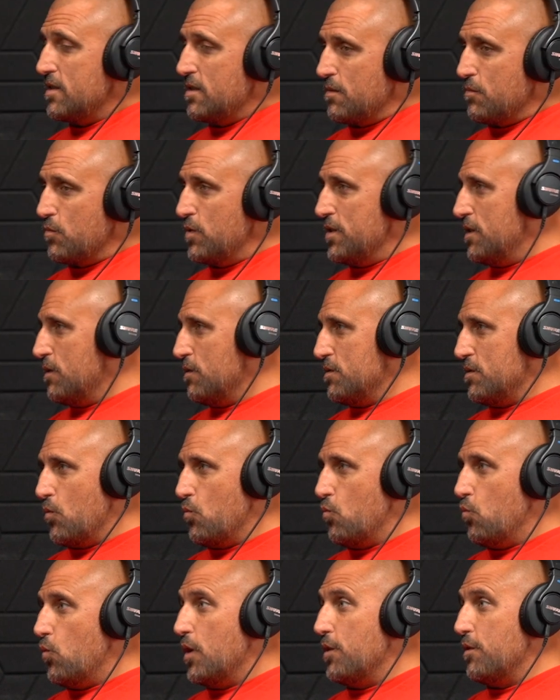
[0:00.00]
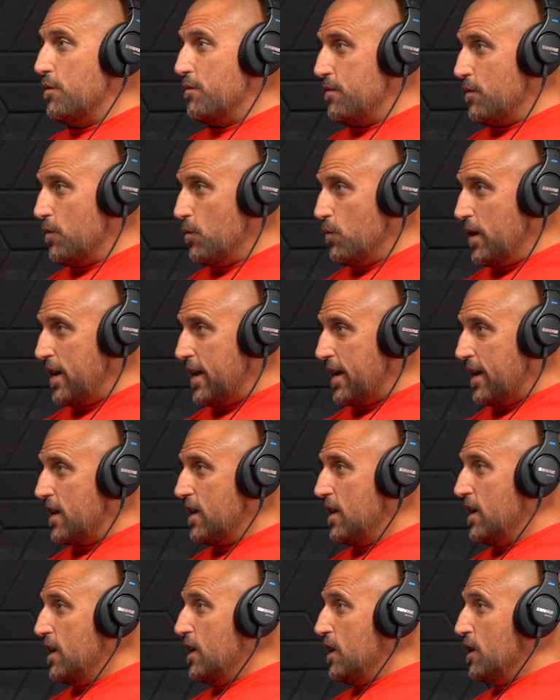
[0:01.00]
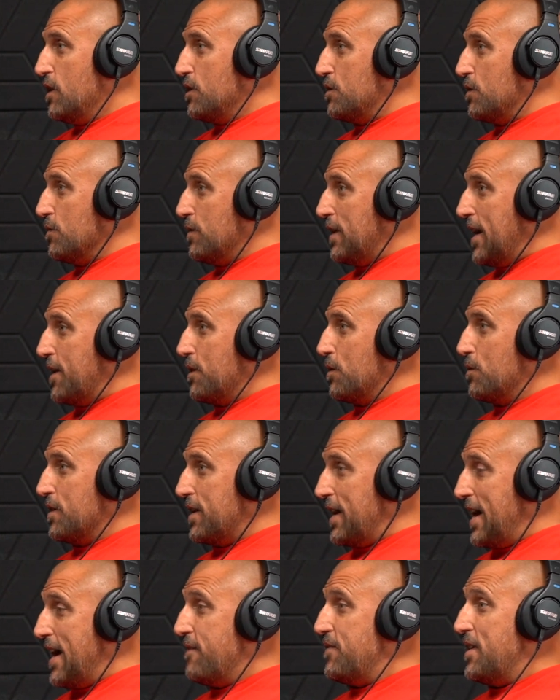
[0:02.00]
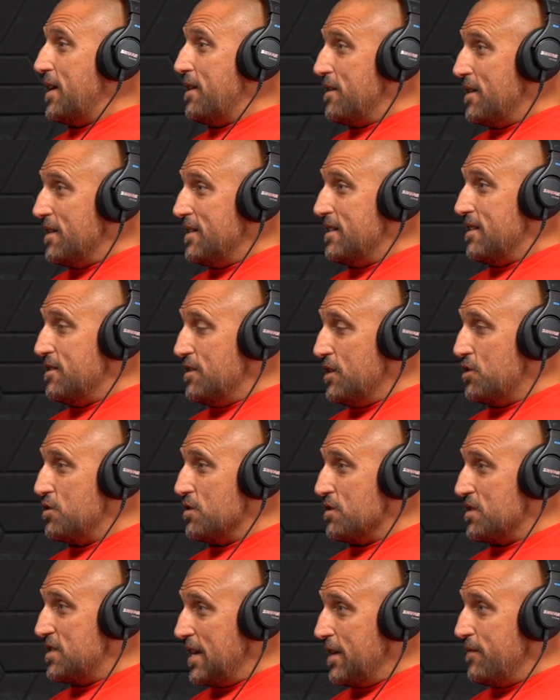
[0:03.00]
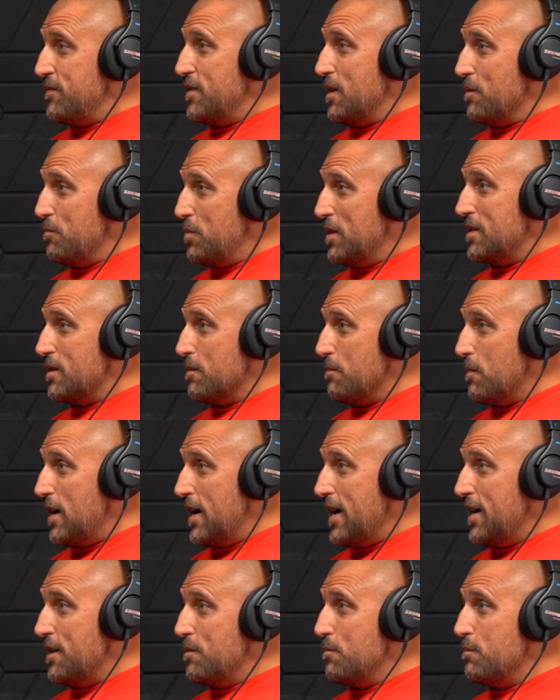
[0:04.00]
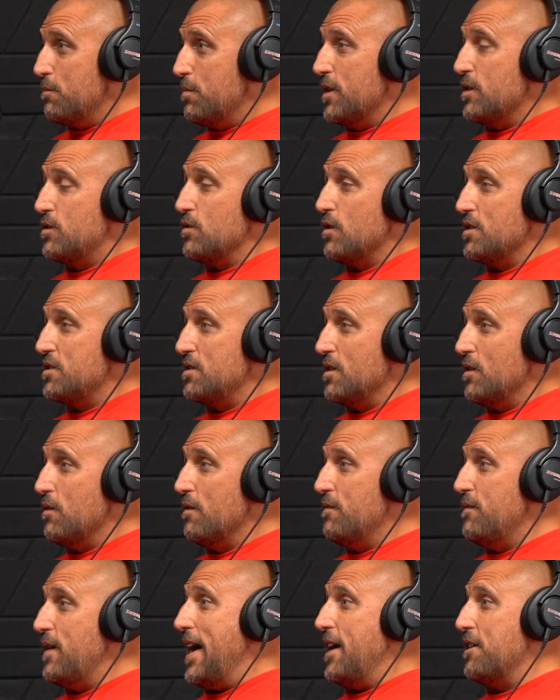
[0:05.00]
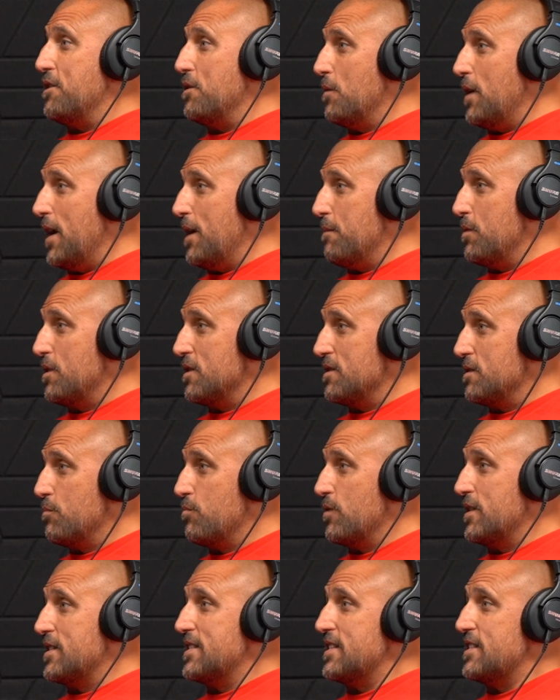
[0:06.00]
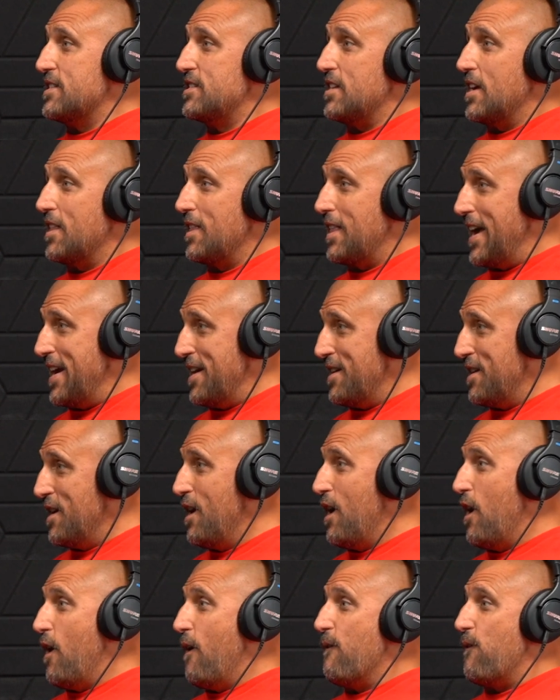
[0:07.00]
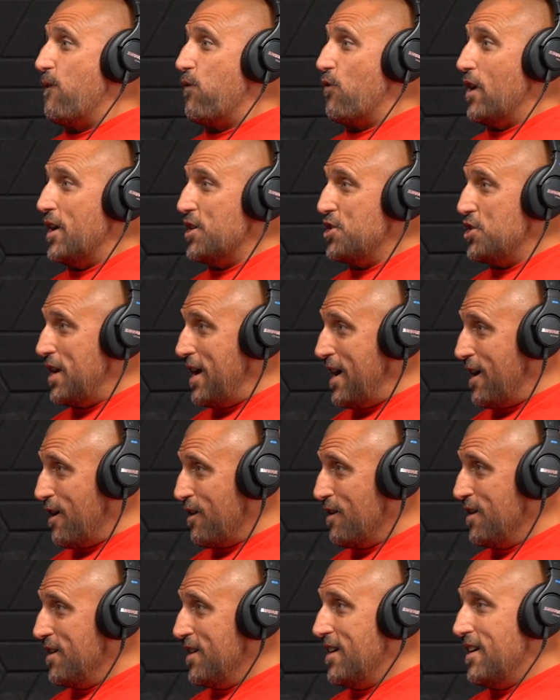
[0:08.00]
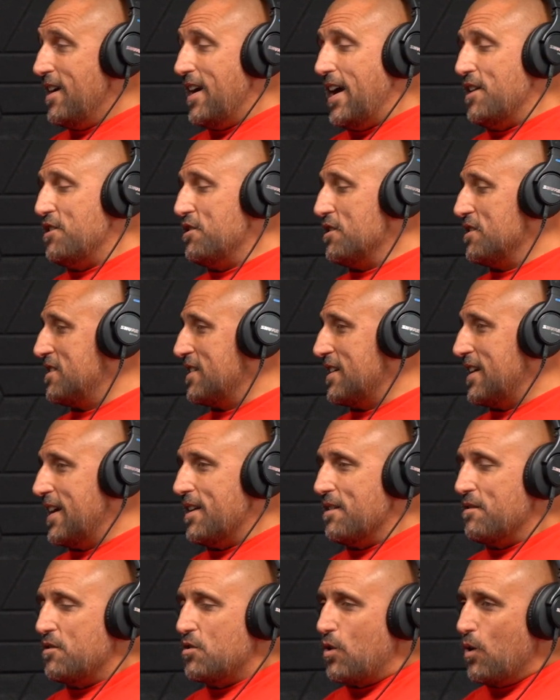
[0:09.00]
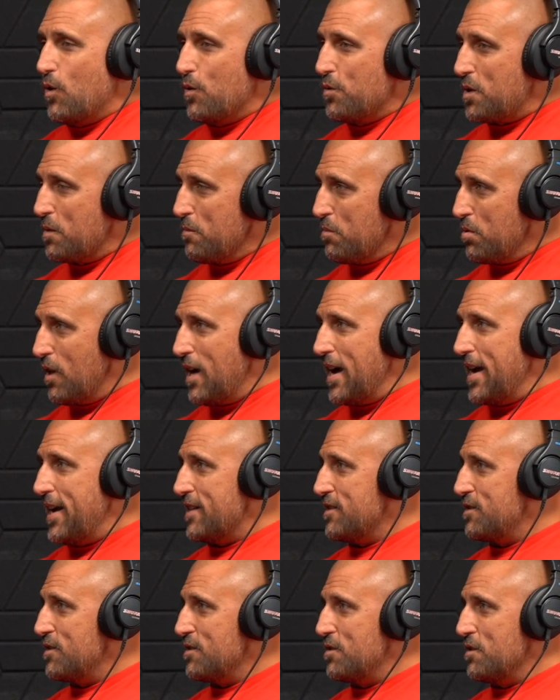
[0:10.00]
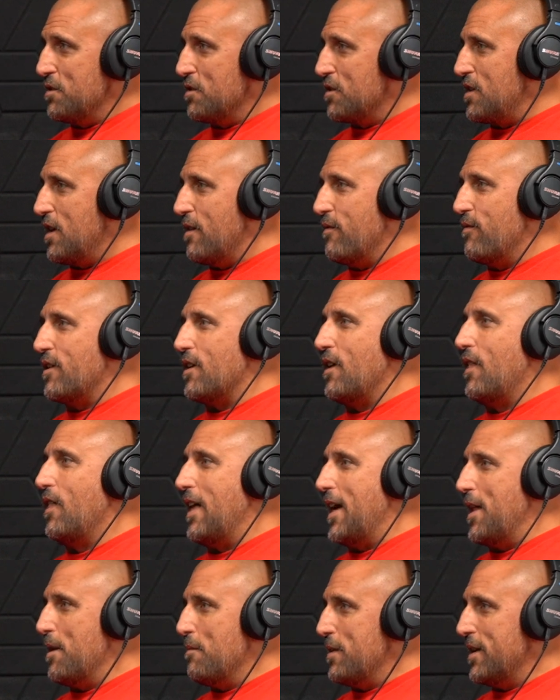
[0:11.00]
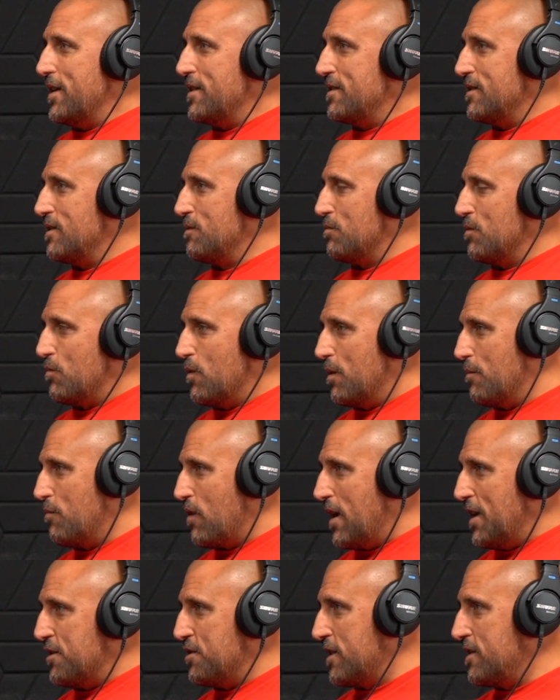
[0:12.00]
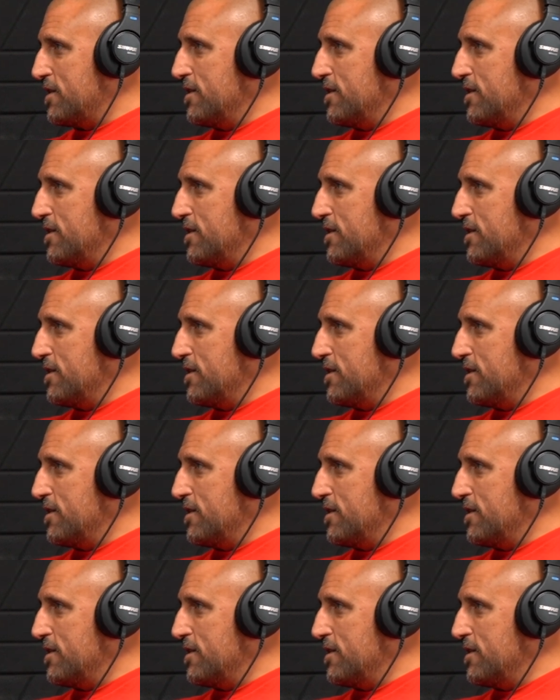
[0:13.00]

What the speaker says: The window is a wonderful way to not only have that additional safety and peace of mind, but it's also a value add because it brings in sunlight, fresh air, and just, again, code compliance. So you're covering a lot of bases with one project.